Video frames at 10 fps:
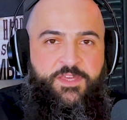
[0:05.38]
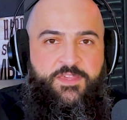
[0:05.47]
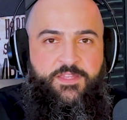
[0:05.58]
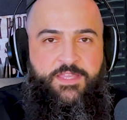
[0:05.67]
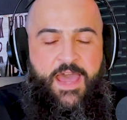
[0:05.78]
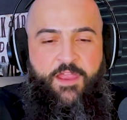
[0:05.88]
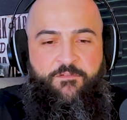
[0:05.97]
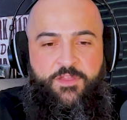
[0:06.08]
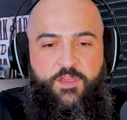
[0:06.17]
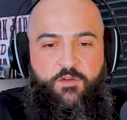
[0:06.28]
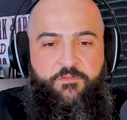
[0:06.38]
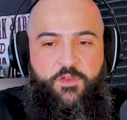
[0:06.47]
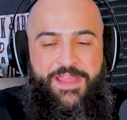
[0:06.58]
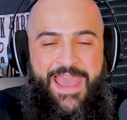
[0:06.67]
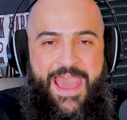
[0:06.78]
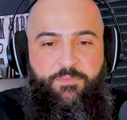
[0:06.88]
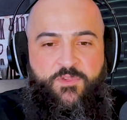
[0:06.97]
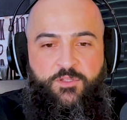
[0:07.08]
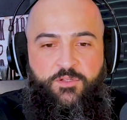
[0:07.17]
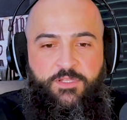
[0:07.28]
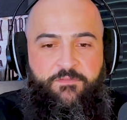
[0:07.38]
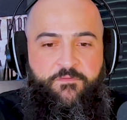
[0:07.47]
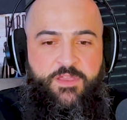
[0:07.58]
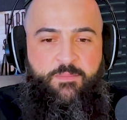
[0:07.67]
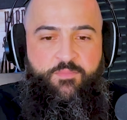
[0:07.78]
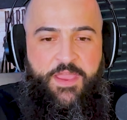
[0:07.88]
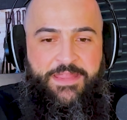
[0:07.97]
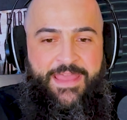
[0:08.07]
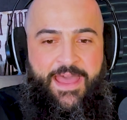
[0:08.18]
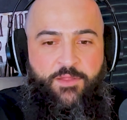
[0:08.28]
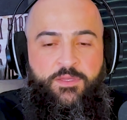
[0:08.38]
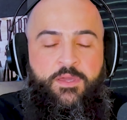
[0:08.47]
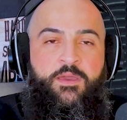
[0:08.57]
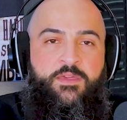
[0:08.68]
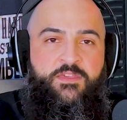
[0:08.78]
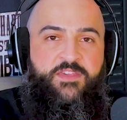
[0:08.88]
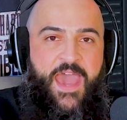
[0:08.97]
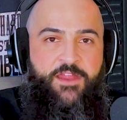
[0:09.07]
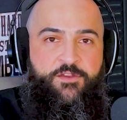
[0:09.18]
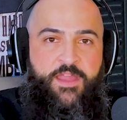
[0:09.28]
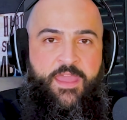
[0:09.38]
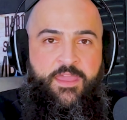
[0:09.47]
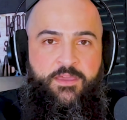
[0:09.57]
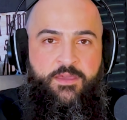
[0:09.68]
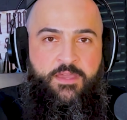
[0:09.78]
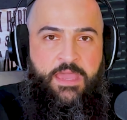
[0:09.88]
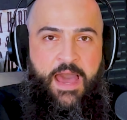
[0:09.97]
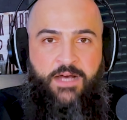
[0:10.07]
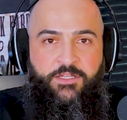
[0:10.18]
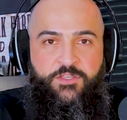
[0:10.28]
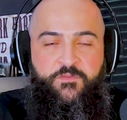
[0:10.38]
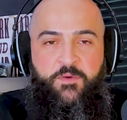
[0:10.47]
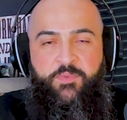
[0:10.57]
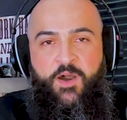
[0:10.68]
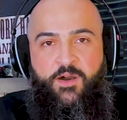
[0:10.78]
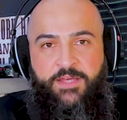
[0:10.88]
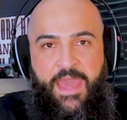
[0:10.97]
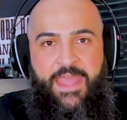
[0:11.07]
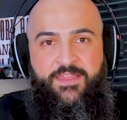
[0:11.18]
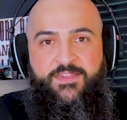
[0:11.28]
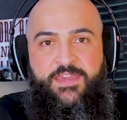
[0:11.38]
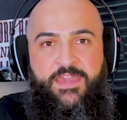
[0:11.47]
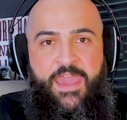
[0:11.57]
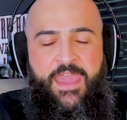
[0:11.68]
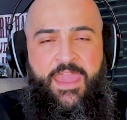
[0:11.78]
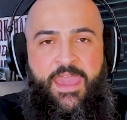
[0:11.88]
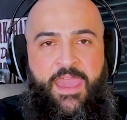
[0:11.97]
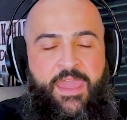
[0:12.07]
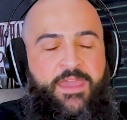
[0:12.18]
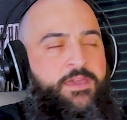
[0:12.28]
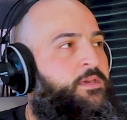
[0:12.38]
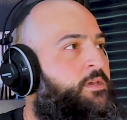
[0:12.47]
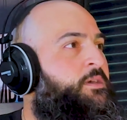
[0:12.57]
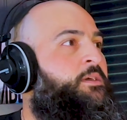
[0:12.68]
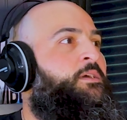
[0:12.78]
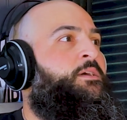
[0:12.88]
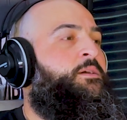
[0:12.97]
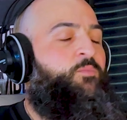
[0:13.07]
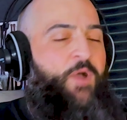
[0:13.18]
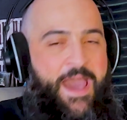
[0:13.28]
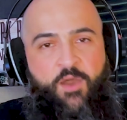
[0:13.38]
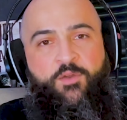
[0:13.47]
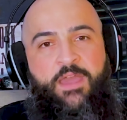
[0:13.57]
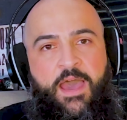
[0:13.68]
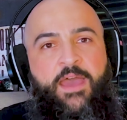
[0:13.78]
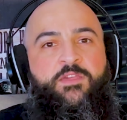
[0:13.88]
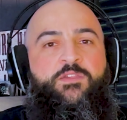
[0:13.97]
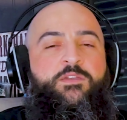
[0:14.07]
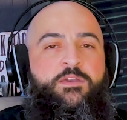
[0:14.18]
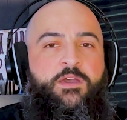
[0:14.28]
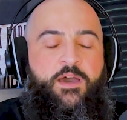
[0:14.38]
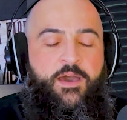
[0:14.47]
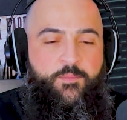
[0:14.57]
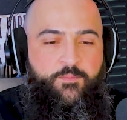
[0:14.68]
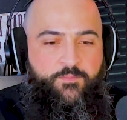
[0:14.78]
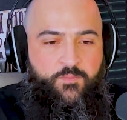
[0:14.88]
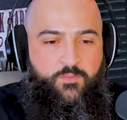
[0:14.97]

this entire video for an absolutely free breakdown. Saturday, college football, N C double A. Wow, guys, um,